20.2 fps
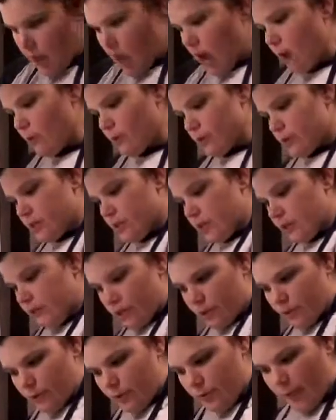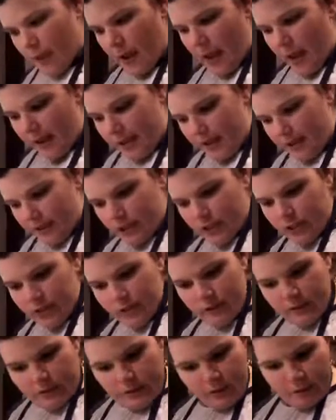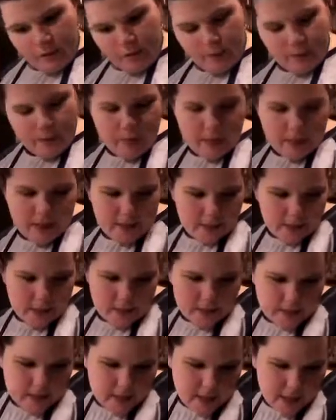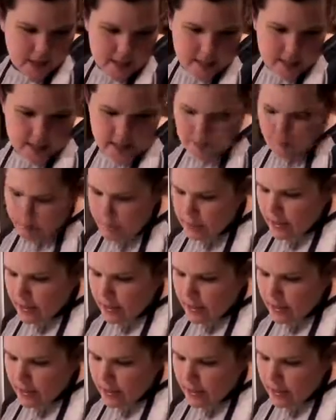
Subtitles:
I was gonna use a package, but I decided